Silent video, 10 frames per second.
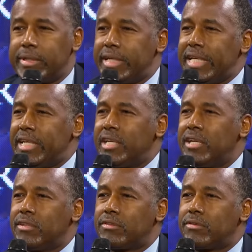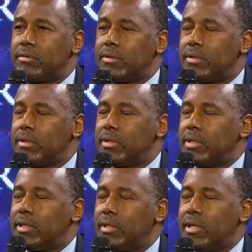And hence,
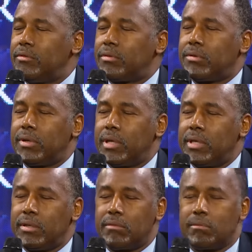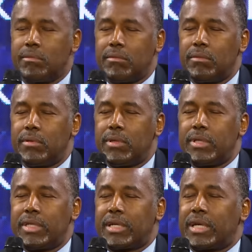they've created
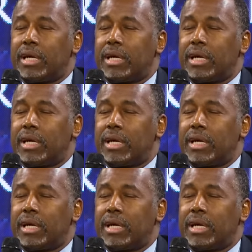the,